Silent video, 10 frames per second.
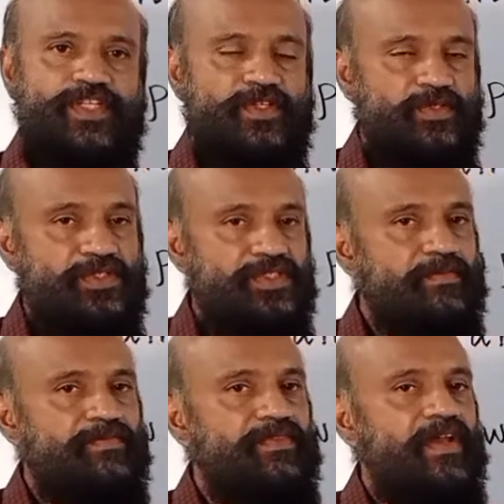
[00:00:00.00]
videos
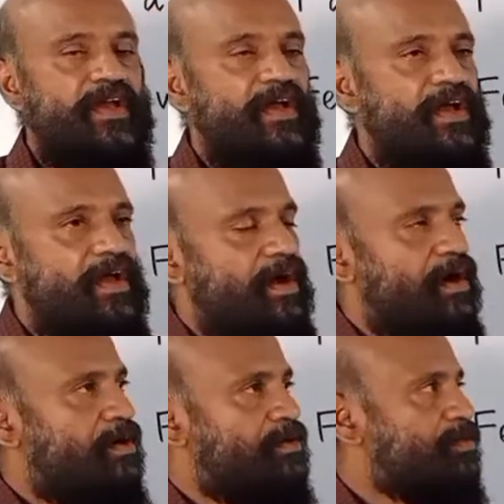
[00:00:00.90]

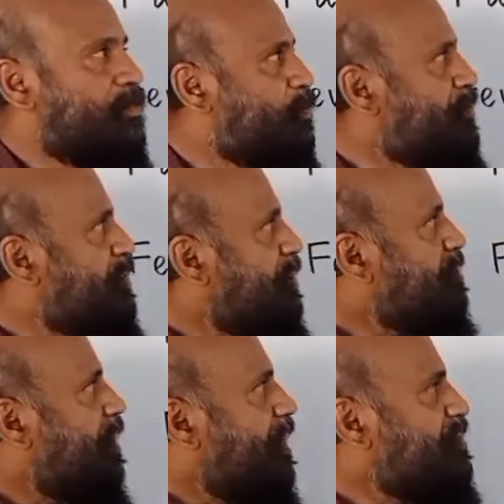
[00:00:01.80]
on question
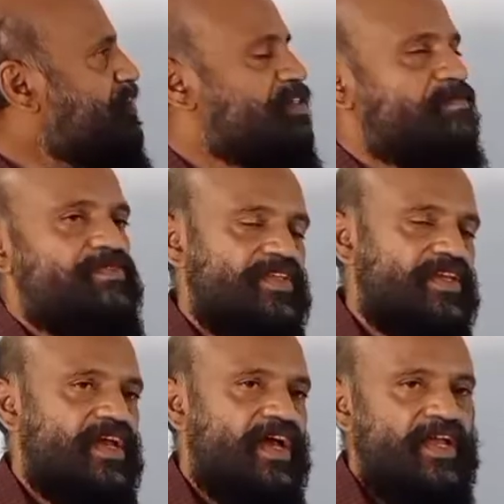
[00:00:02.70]
tags,
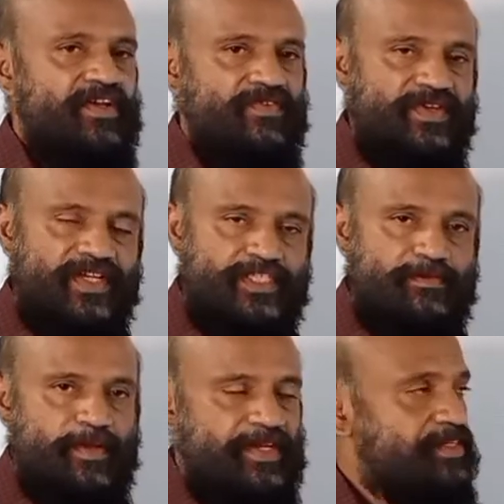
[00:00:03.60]
I have
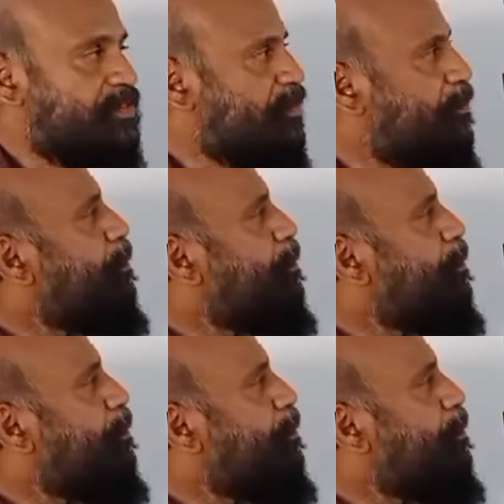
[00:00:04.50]
explained